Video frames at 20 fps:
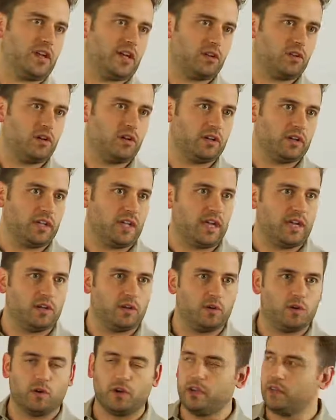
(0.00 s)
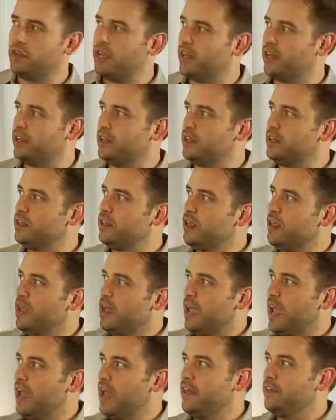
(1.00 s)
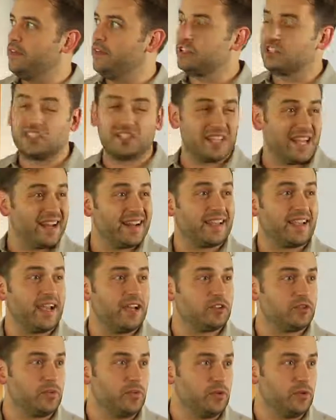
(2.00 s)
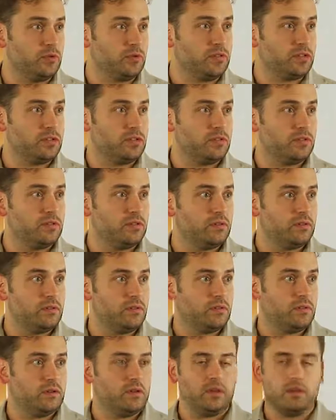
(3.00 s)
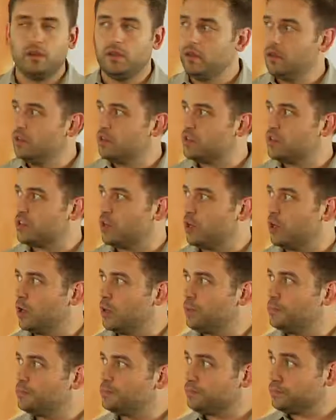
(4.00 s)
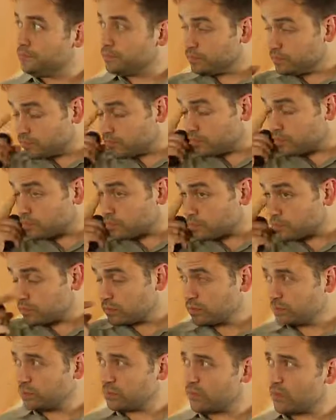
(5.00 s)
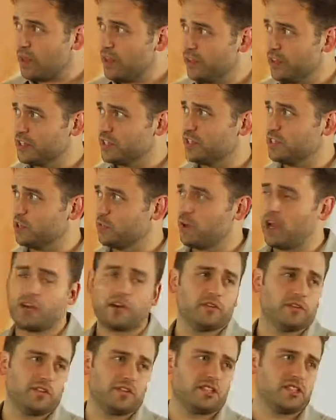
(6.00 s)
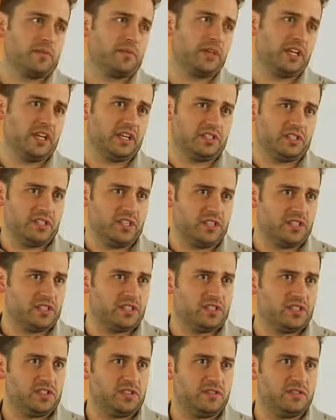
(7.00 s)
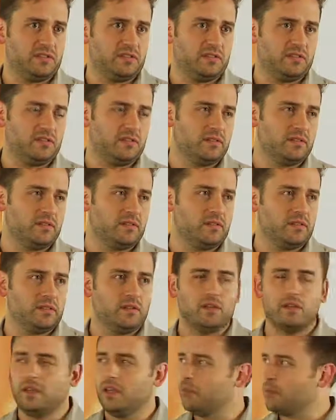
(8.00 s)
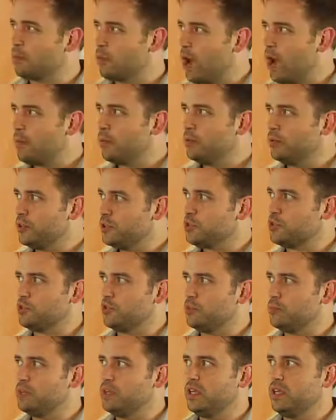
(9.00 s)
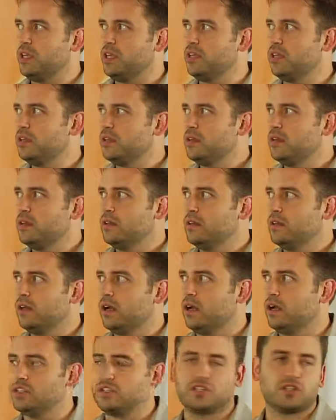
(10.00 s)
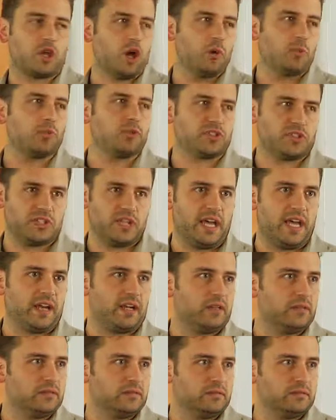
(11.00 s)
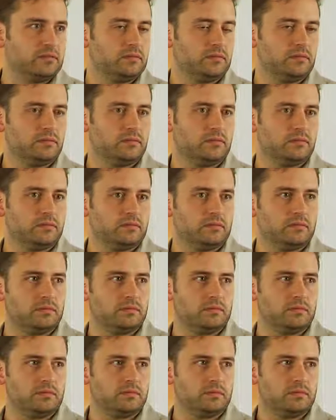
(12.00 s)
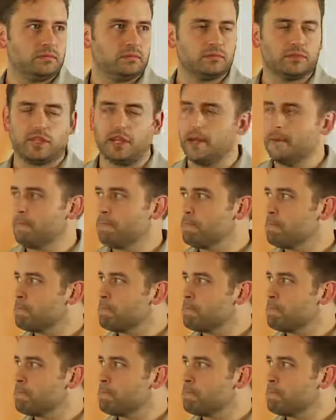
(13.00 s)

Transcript: catalog category, entity, and the static attributes. So this is the record that something exists. And probably should be scopeless data. Okay?